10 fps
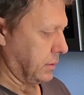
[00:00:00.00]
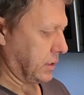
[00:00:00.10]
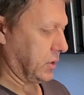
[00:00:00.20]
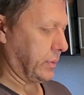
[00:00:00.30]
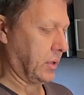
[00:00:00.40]

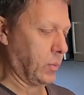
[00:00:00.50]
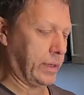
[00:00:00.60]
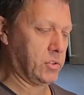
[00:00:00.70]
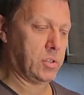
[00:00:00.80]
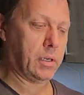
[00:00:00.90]
Because we don't
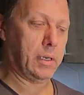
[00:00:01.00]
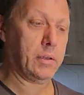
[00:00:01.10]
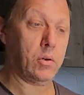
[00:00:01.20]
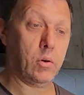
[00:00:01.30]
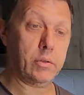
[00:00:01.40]
waste chocolate, of
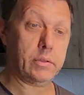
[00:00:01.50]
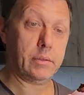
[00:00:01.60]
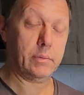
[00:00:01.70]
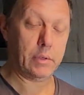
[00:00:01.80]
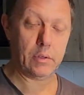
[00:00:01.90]
course.
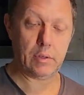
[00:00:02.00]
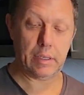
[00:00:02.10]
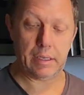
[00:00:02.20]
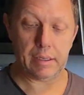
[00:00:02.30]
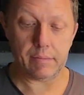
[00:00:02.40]
You could
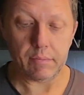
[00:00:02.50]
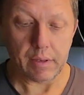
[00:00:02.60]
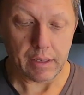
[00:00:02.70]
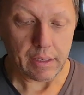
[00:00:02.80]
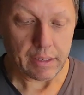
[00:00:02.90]

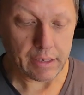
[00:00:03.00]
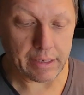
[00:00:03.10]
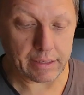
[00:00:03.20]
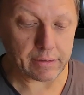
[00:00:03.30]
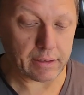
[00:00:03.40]

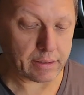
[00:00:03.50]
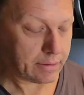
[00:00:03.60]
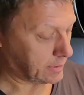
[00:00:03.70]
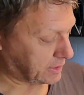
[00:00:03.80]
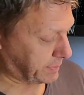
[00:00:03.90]
lick the
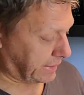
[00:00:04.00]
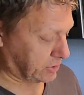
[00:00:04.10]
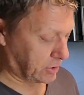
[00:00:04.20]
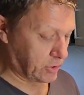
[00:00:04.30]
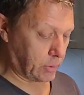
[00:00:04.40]

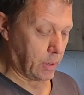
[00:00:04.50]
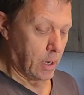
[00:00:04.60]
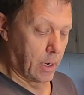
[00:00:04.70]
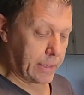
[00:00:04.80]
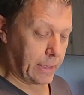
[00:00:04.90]
spatula too.
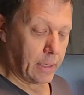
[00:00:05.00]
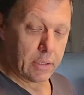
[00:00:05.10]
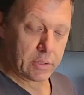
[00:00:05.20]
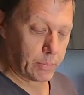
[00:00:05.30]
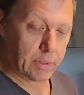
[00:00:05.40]
Okay,
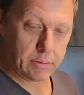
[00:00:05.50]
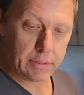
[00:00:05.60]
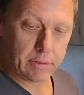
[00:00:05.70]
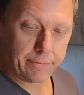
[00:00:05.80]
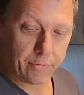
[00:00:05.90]
so we don't
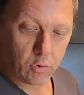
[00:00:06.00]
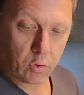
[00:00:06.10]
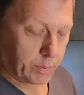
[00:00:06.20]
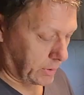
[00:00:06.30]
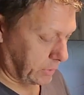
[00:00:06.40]
need the
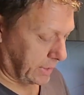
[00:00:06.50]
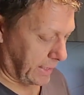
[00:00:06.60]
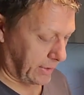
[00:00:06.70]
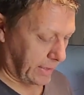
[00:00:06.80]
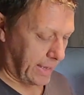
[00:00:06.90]
fork, we don't need
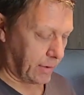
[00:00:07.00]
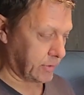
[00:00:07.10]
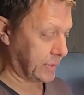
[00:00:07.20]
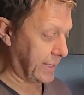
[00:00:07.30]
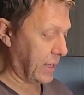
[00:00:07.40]
anything
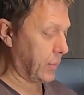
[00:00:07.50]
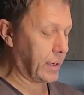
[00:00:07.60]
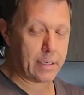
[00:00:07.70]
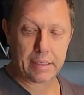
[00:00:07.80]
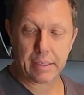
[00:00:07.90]
else. Now we're
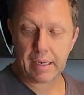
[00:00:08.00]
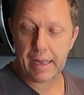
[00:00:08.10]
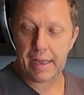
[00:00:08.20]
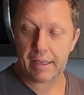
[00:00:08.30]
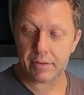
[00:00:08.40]
going to get our
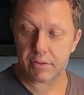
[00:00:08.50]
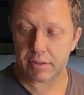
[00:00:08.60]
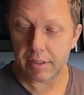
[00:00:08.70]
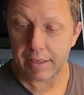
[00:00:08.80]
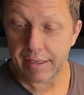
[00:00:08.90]
hands
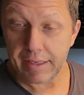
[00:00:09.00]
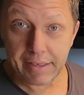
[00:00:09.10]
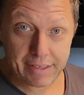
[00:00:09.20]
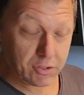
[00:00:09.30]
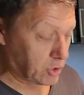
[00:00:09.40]

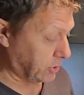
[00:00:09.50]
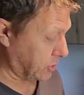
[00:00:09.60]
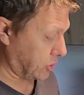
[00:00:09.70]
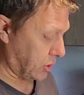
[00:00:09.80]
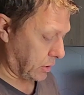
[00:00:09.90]
into the
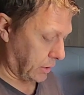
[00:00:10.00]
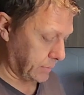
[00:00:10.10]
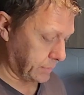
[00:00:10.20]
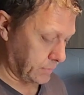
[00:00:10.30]
chocolate.